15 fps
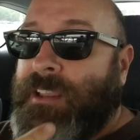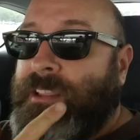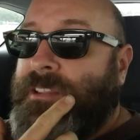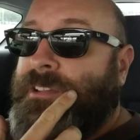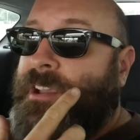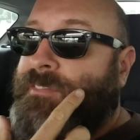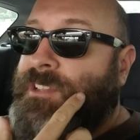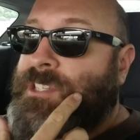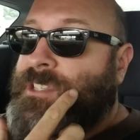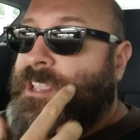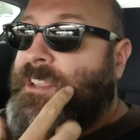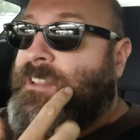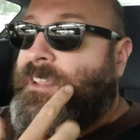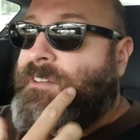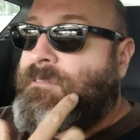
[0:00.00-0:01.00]
you have this
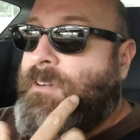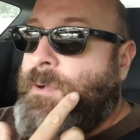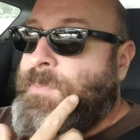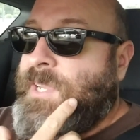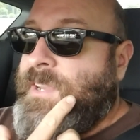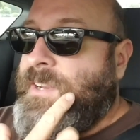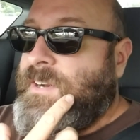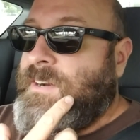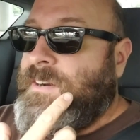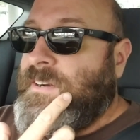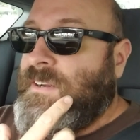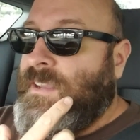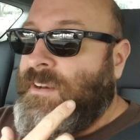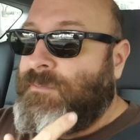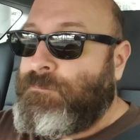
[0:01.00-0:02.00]
thing like rubbing here,
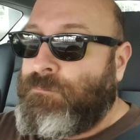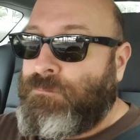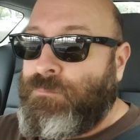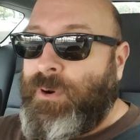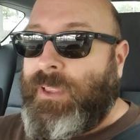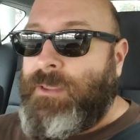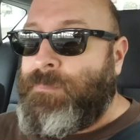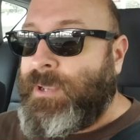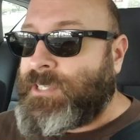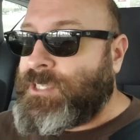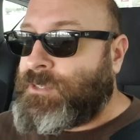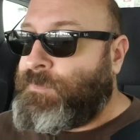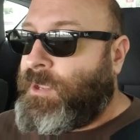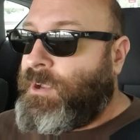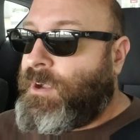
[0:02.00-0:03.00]
and it really
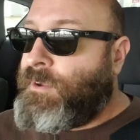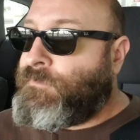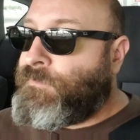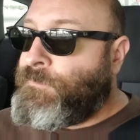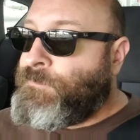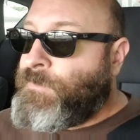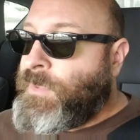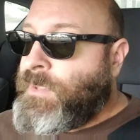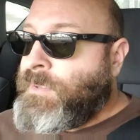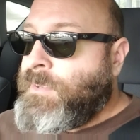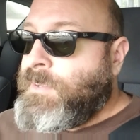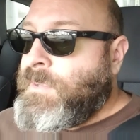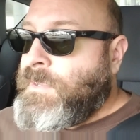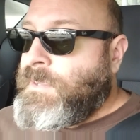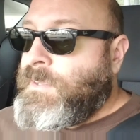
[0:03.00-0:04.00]
pisses me off.
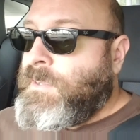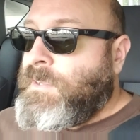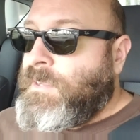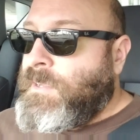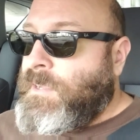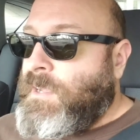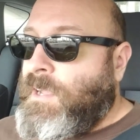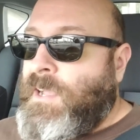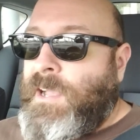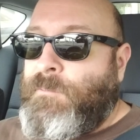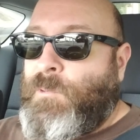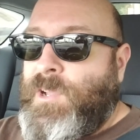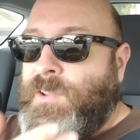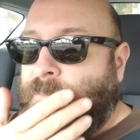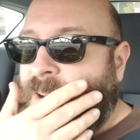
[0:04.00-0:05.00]

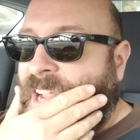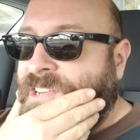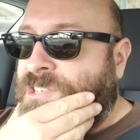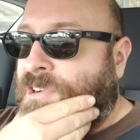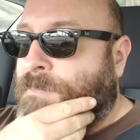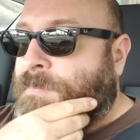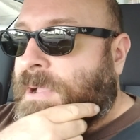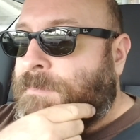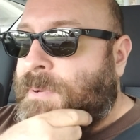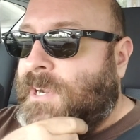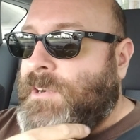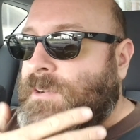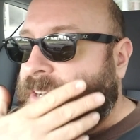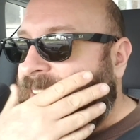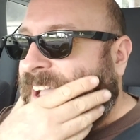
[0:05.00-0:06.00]
When I trim my
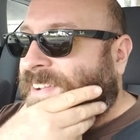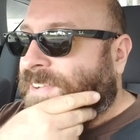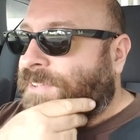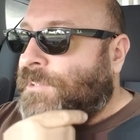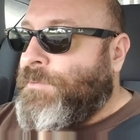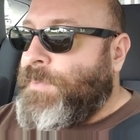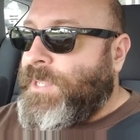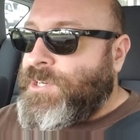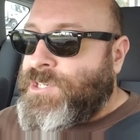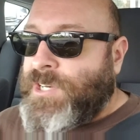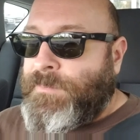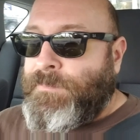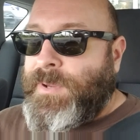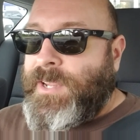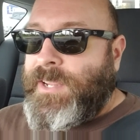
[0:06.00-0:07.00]
beard down a little bit, it
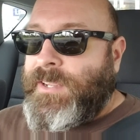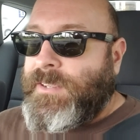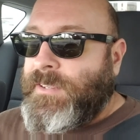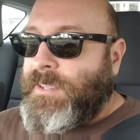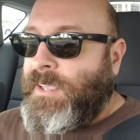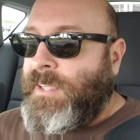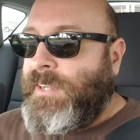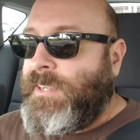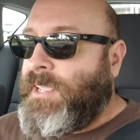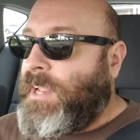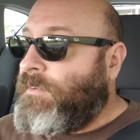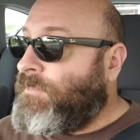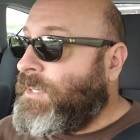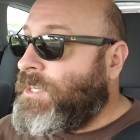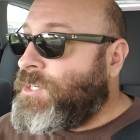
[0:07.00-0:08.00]
shouldn't be any kind
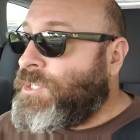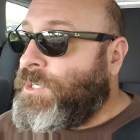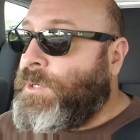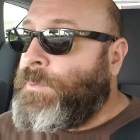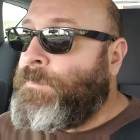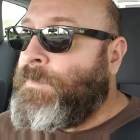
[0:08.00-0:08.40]
of an issue.